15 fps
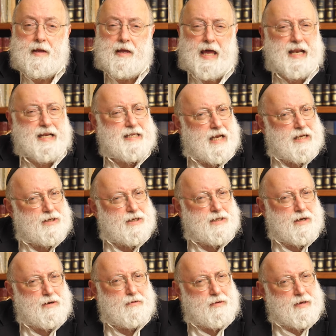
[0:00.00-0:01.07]
And it's not just
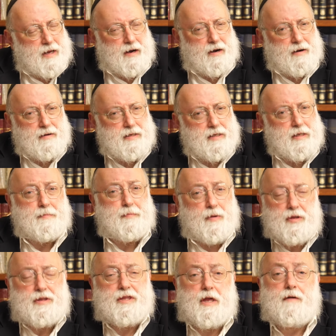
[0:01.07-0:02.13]
a new year, it's the
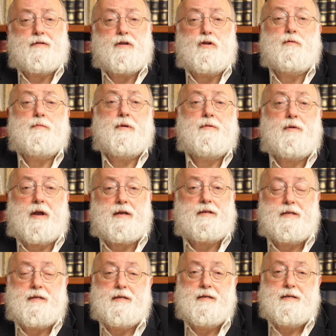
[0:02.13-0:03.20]
birthday of the human
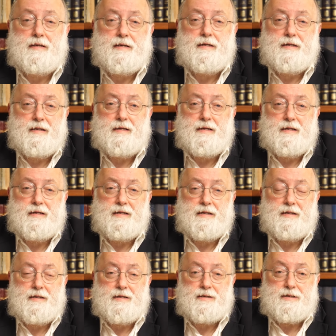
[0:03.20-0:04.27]
race.
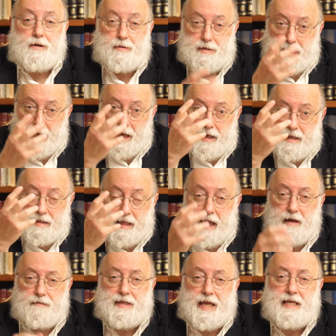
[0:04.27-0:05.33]
So it's a
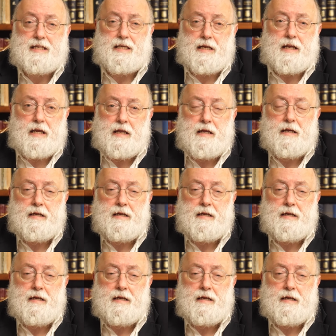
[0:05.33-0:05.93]
day of destiny.